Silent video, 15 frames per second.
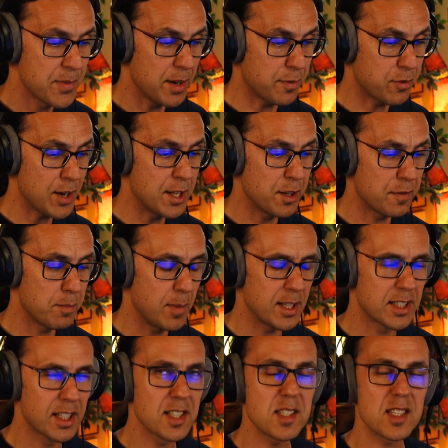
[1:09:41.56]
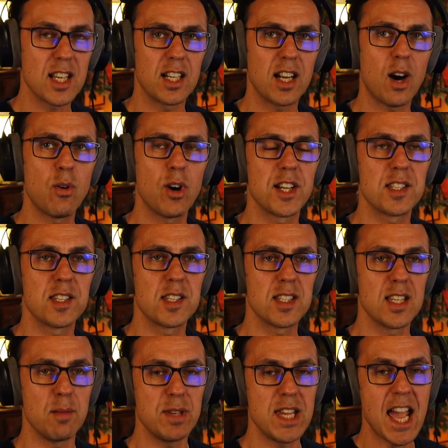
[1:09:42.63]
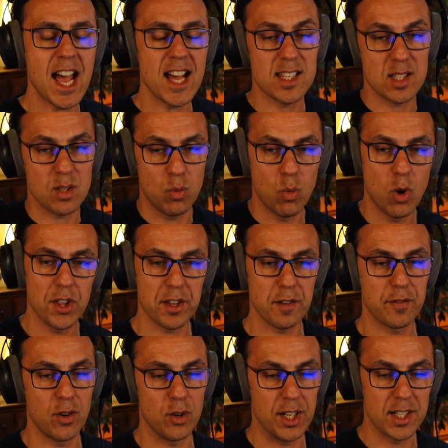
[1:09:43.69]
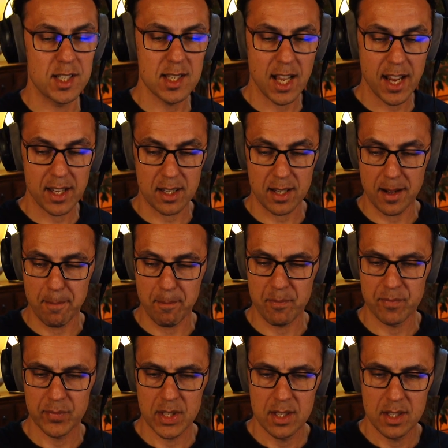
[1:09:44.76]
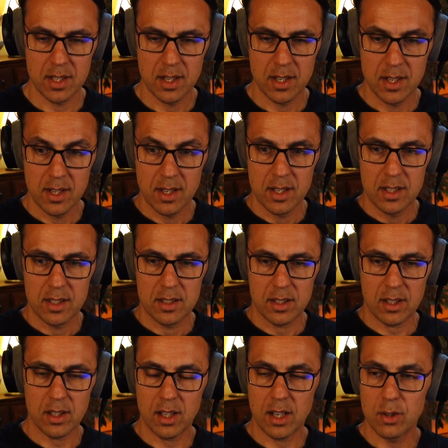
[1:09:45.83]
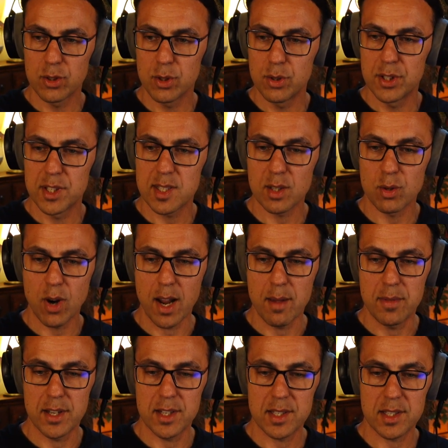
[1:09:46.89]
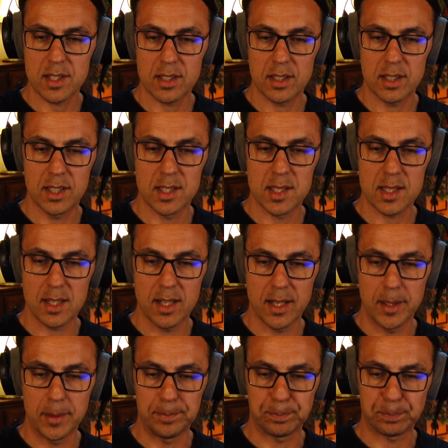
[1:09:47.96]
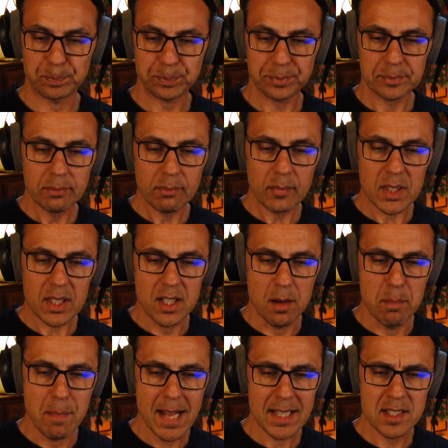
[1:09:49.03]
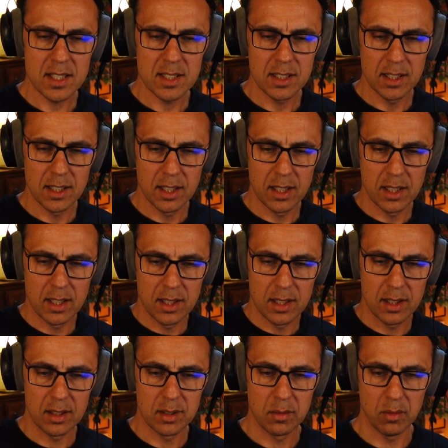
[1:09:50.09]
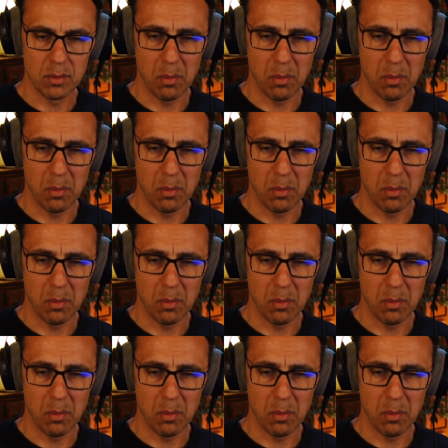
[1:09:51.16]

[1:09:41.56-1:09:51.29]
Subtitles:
friend of mine, Christian Auer is his name. He has a waterphone. It's like, how do you describe this? It's a metal